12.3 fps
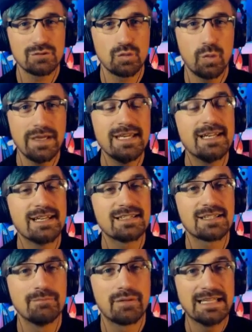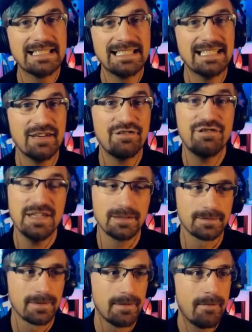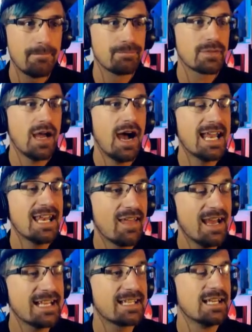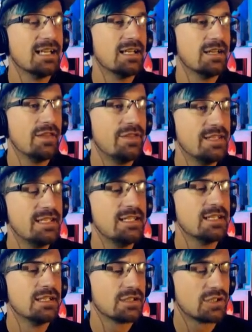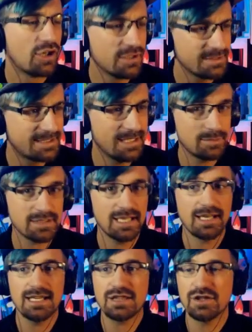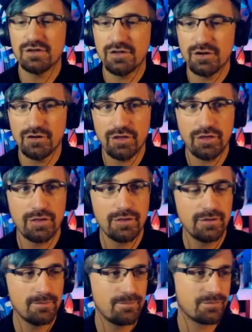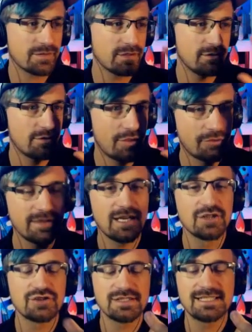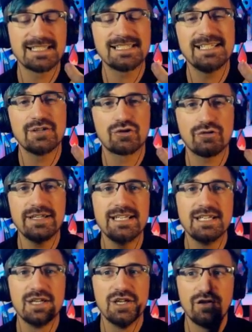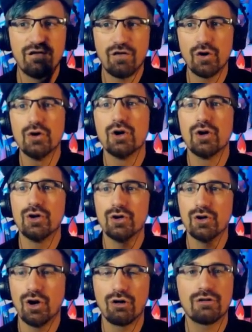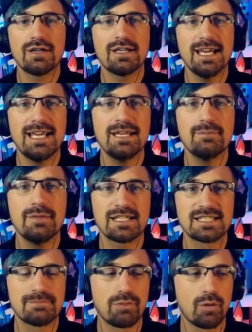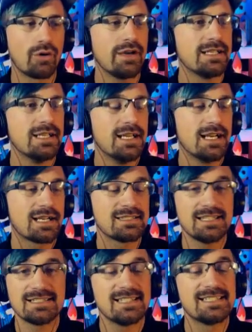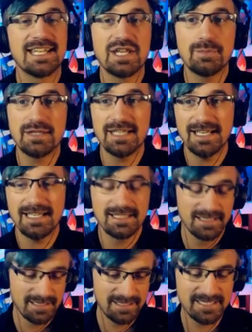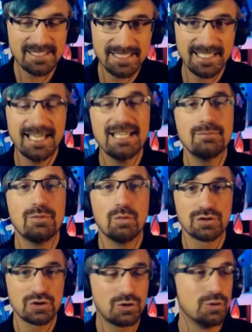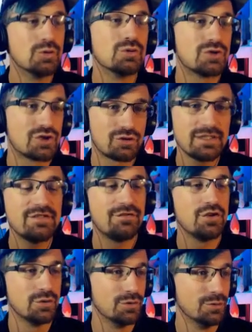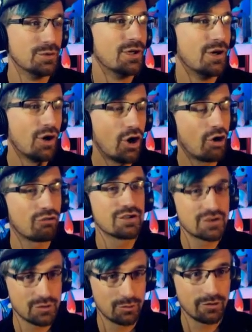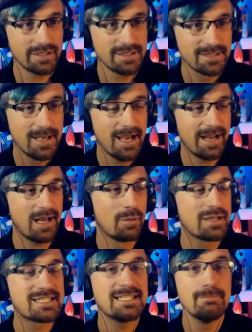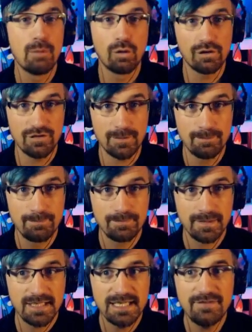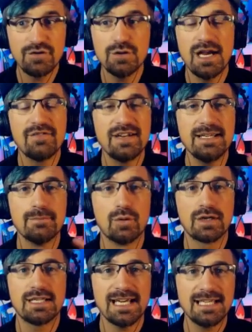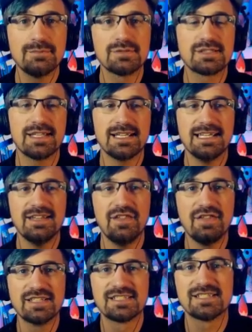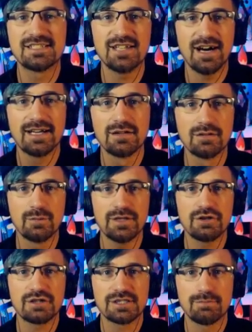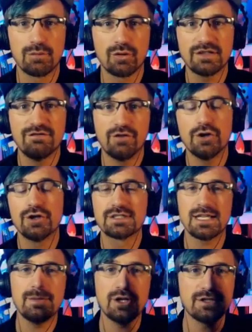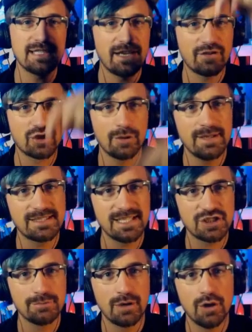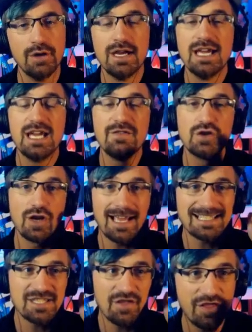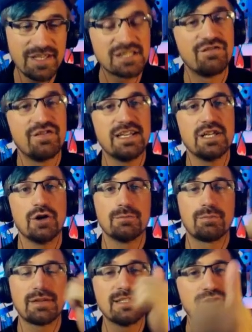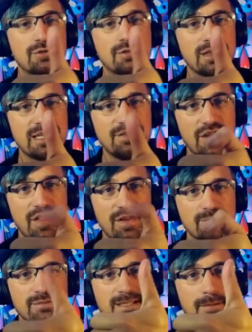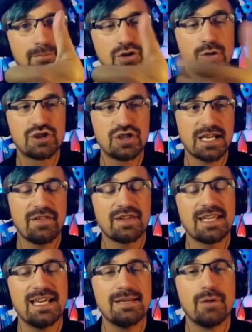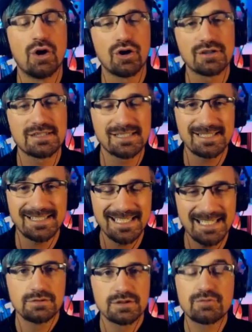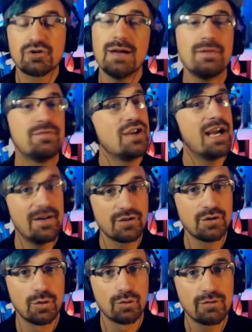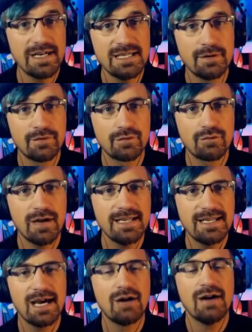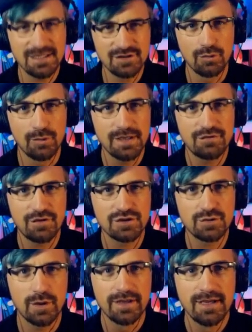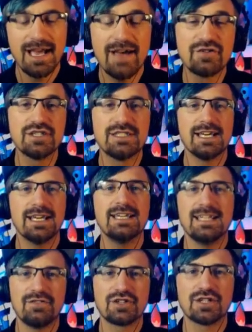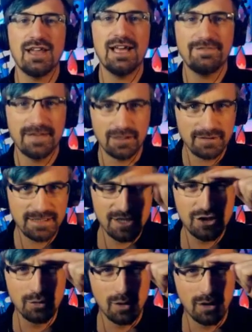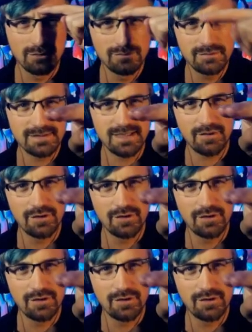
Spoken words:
weird and completely left field, I like the concept. I like the 360-degree photo horror game exploring, because as I said at the beginning, this game was Google Street View horror stories, and I want to see more of them. If you have any more games that are in this style, where you're exploring photos, let me know down in the comment section below. If you liked this video, please do leave a thumbs up. Go and check out the game on Steam. Subscribe if you haven't already. But for right now, as always, Frost Squad, have a good day, have a good life, and I'll catch you all down the